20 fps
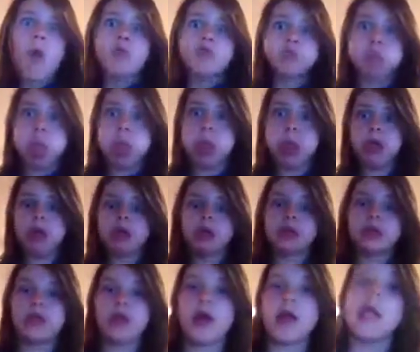
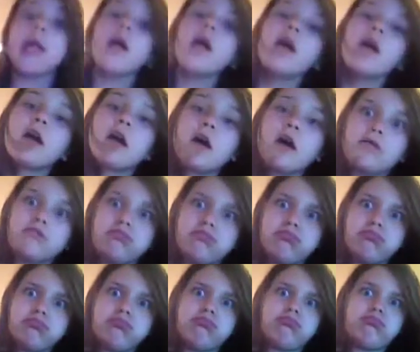Sorry, called.
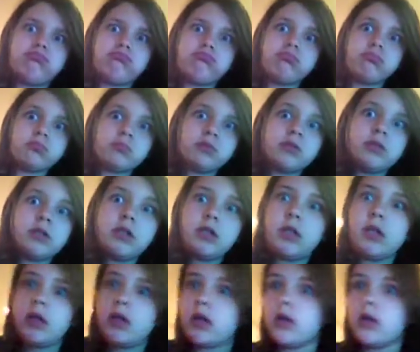I'm cutting that